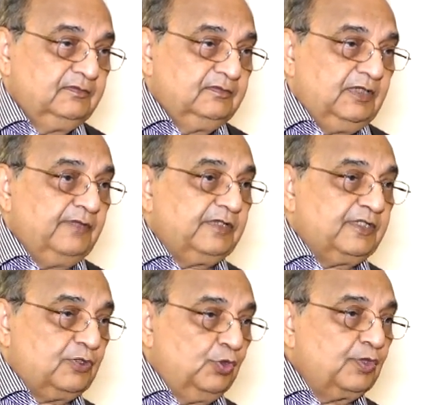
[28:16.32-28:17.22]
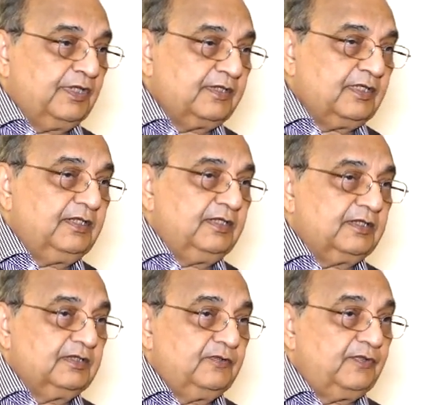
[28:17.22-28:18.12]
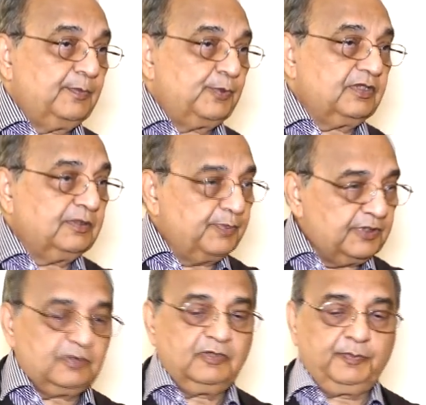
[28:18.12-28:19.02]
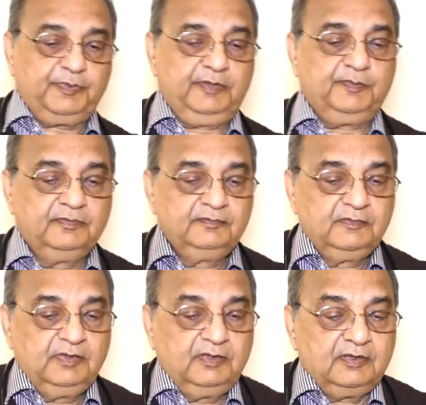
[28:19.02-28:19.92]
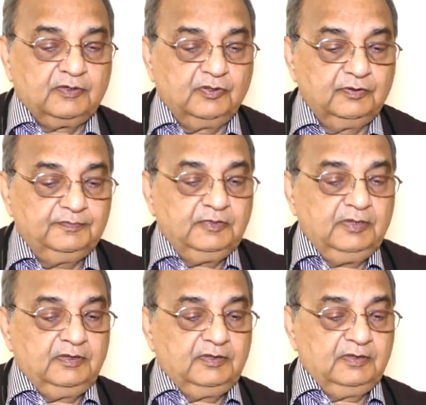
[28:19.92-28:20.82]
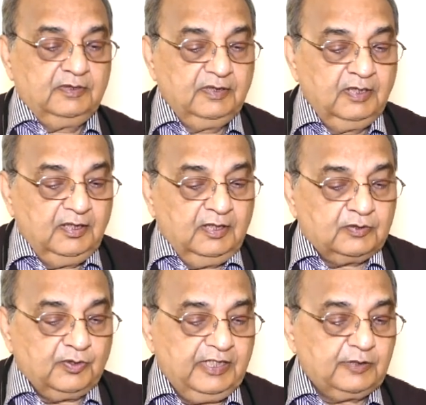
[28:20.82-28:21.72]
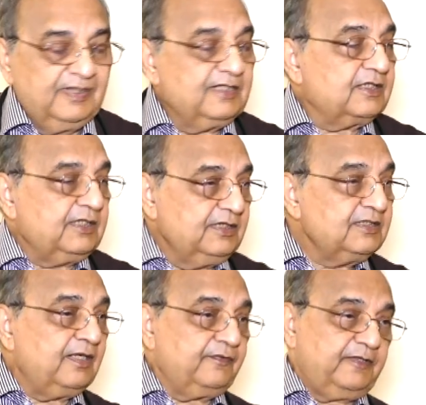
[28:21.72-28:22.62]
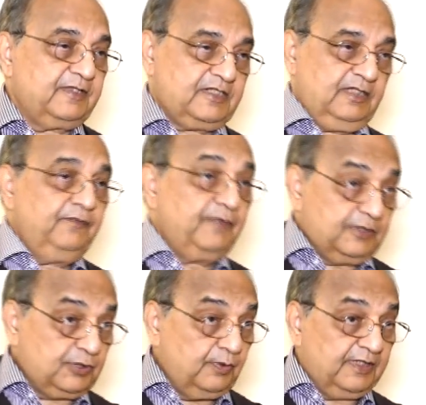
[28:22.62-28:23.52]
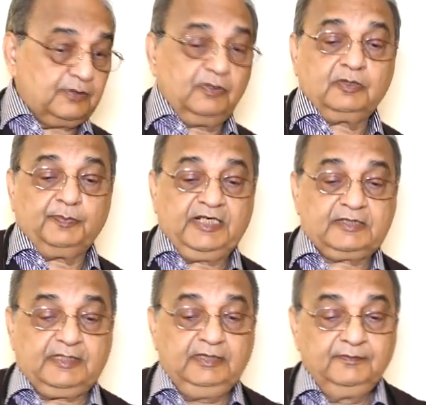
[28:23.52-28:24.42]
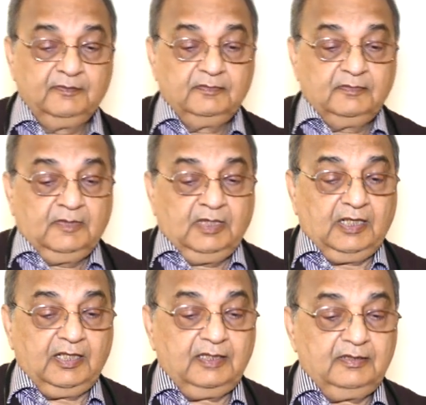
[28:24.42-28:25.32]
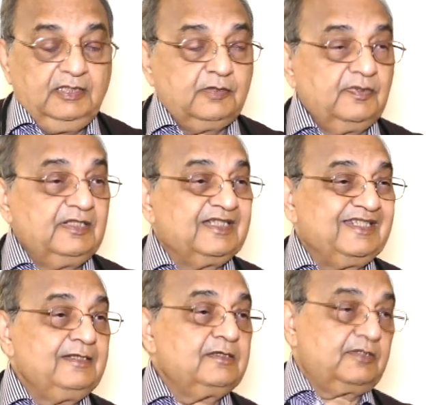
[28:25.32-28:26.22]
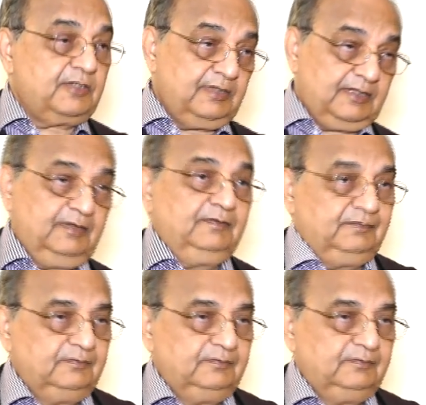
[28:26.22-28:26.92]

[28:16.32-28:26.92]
If there is no contraindication for putting the patient on PEEP. So it will increase FRC, functional residual capacity, and it will decrease the shunting.